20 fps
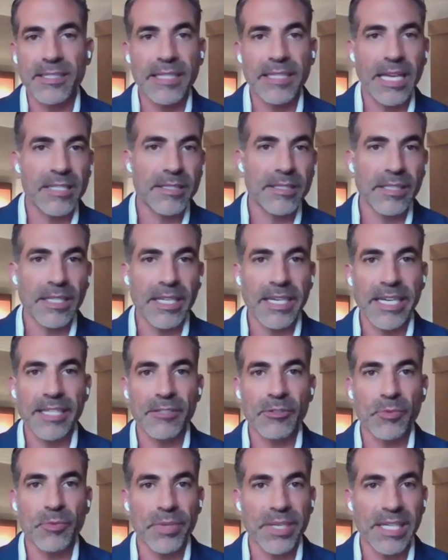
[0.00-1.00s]
dandelion
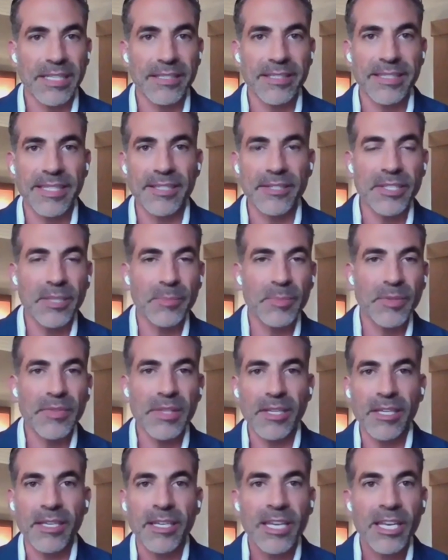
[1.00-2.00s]
greens, and some of
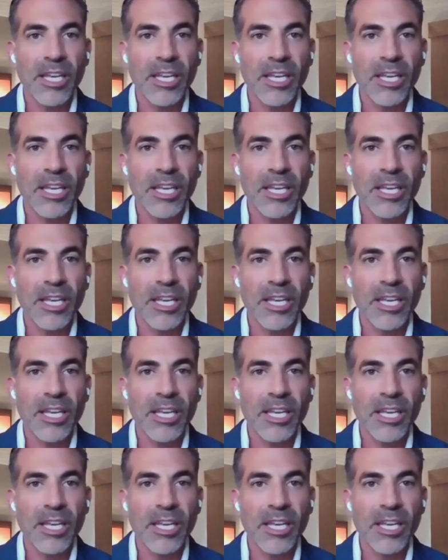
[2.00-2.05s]
the